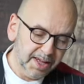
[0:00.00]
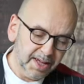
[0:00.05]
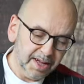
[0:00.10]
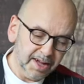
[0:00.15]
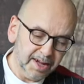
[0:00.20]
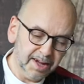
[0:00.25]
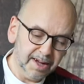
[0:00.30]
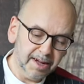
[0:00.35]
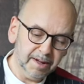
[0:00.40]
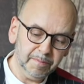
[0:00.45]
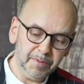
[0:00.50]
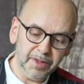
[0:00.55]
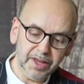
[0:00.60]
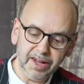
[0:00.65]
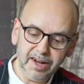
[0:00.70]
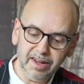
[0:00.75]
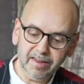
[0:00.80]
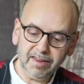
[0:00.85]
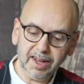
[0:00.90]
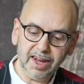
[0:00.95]

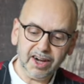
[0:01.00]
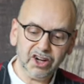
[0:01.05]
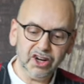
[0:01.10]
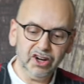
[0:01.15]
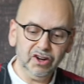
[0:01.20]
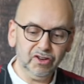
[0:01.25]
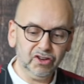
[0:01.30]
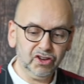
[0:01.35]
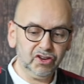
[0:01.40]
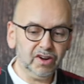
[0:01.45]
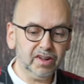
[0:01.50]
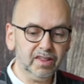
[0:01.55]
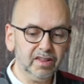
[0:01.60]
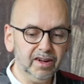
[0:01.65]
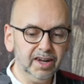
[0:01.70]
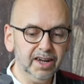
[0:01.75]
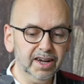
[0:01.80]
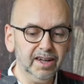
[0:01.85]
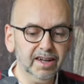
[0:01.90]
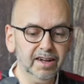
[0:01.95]
It is actually not
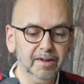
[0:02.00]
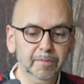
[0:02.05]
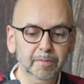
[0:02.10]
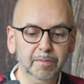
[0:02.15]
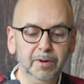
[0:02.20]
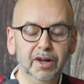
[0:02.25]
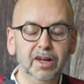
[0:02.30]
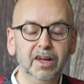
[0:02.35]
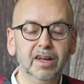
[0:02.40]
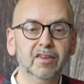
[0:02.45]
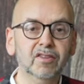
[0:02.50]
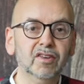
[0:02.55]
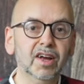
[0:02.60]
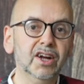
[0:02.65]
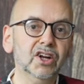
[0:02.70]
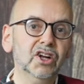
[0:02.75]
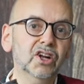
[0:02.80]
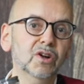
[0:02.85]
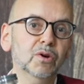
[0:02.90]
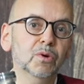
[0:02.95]
Strathisla, but it is
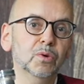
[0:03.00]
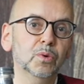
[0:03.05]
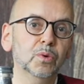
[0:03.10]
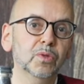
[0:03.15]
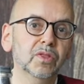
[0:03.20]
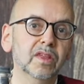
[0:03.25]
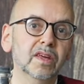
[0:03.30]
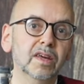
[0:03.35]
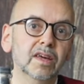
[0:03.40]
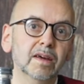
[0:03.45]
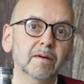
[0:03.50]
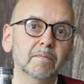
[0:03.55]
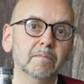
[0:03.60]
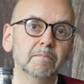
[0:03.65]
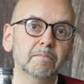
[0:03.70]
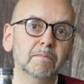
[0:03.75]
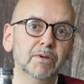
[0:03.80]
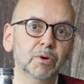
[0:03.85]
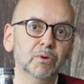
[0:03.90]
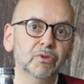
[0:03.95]
actually called the
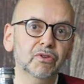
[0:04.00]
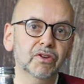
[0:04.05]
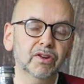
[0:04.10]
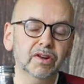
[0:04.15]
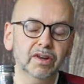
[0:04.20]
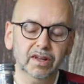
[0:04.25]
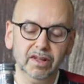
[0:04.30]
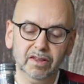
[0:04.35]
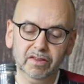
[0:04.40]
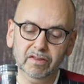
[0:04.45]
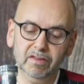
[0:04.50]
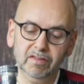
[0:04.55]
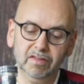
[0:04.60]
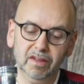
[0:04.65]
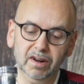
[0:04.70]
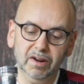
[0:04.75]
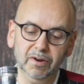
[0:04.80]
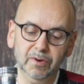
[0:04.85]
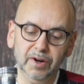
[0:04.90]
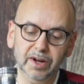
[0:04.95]
Milton
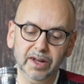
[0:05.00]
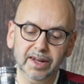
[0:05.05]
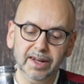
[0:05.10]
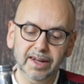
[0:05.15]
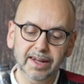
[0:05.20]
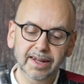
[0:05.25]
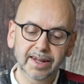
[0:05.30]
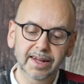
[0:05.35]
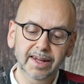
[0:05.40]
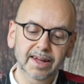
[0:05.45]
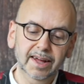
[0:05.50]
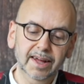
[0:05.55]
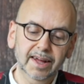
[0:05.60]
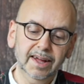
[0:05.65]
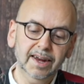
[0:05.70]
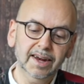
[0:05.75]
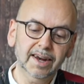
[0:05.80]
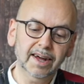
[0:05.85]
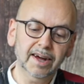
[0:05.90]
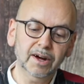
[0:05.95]
Distillery.
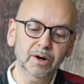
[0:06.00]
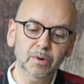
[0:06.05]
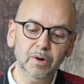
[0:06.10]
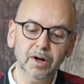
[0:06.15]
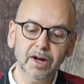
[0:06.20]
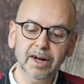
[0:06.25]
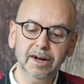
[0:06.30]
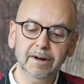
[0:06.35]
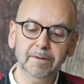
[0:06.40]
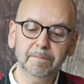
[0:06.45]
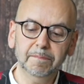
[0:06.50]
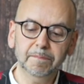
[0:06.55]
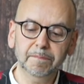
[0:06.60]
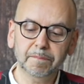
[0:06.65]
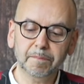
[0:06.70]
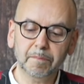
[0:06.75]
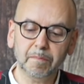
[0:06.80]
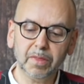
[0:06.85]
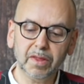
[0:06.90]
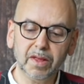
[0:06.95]
Now,
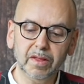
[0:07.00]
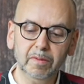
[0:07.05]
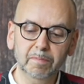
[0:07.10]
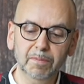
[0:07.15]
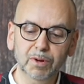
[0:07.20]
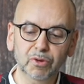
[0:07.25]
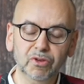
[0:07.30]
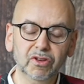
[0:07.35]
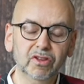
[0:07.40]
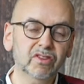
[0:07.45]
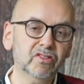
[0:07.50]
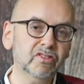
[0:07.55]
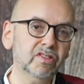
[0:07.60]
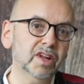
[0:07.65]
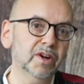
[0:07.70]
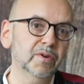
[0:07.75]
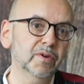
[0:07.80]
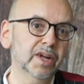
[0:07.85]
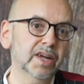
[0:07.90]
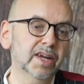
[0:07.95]
the Milton
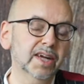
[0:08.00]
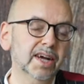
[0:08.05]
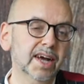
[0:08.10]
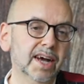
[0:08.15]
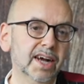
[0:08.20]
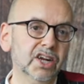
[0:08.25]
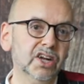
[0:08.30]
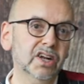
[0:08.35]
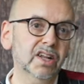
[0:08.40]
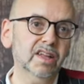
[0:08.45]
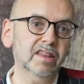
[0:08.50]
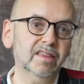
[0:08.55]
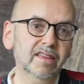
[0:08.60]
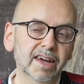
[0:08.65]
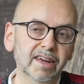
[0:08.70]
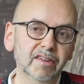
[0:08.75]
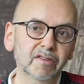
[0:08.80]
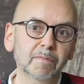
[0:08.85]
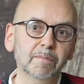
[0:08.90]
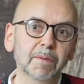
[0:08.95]
Distillery actually
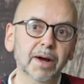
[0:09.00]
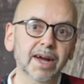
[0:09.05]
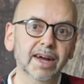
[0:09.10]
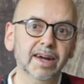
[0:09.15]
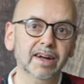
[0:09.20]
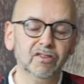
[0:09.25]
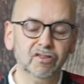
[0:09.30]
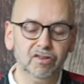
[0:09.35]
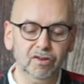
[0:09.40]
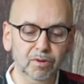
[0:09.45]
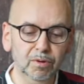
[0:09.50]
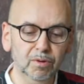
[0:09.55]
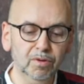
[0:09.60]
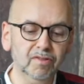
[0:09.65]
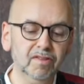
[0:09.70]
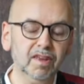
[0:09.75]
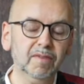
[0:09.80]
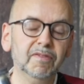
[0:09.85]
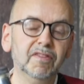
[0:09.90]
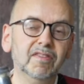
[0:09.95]
dates back to
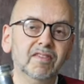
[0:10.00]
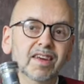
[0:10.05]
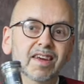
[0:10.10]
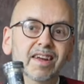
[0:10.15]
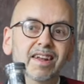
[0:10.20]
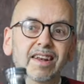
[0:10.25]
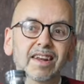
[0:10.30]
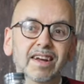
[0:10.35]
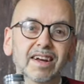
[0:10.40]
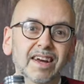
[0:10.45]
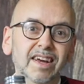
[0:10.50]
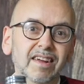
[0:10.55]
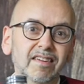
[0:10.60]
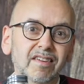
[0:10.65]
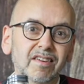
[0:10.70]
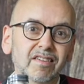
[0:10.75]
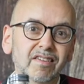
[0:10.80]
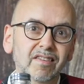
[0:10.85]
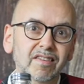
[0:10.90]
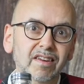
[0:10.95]

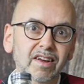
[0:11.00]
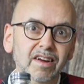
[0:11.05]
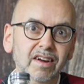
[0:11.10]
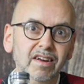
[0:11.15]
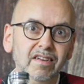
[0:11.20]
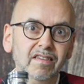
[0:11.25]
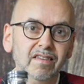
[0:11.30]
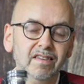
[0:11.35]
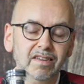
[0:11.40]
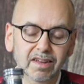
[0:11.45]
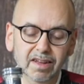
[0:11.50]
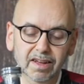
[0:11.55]
1786.